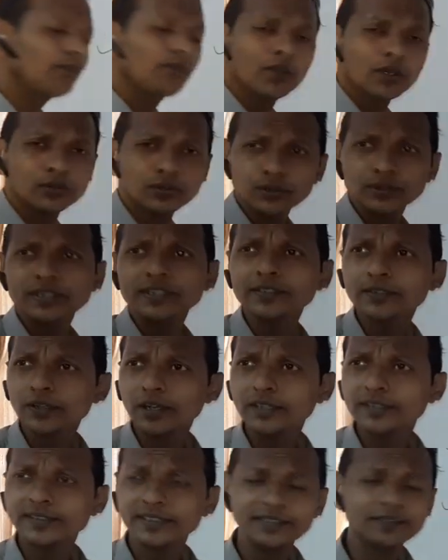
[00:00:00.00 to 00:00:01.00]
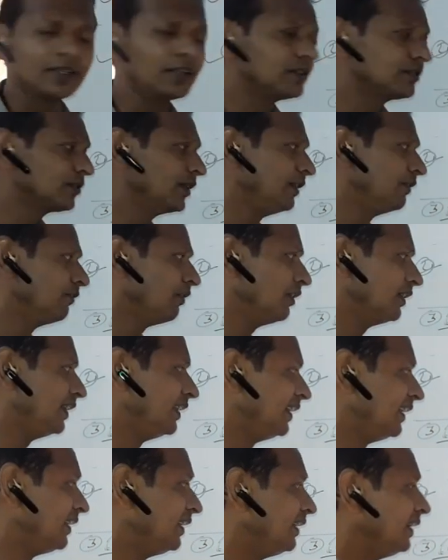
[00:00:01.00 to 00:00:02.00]
So this cost is also involved in
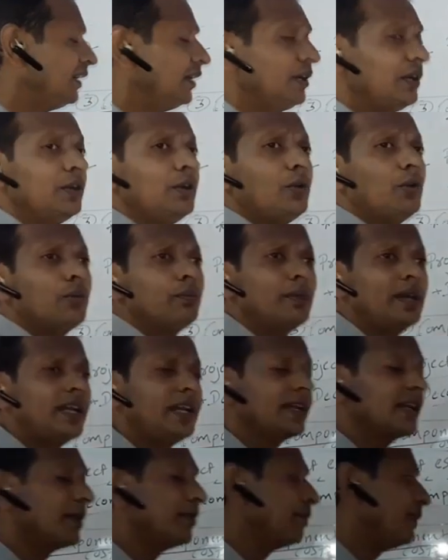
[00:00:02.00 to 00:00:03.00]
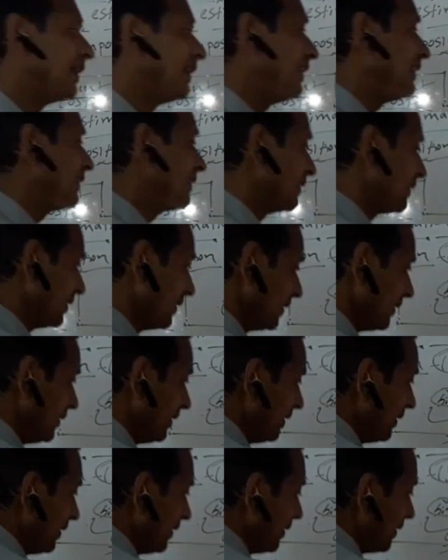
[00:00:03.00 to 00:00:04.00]
it. Many companies
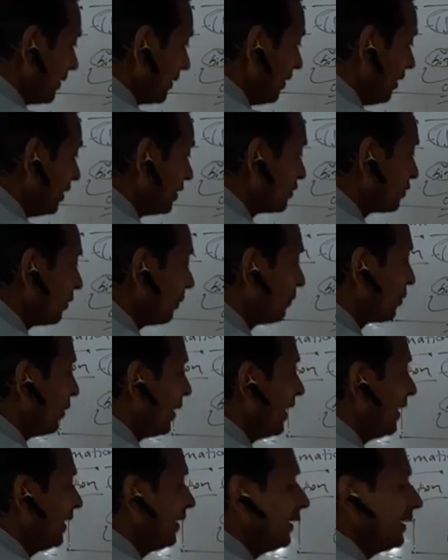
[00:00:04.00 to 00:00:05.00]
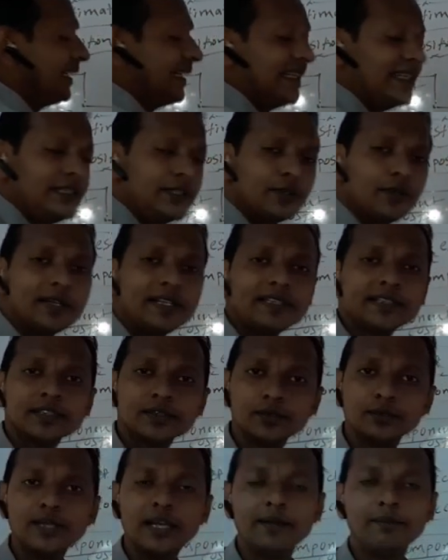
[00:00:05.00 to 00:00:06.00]
also provide insurance
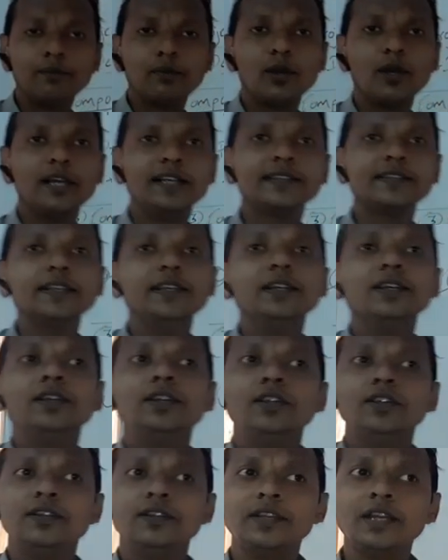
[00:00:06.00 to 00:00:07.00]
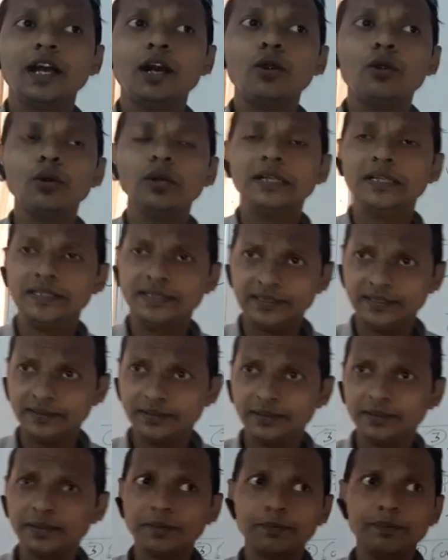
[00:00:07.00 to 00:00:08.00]
to the employees. Now,
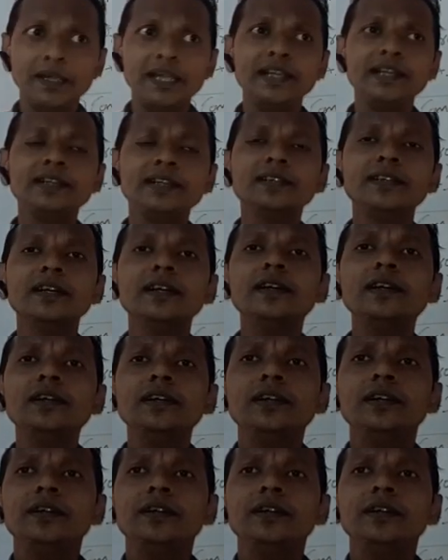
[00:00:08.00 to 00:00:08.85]
paying the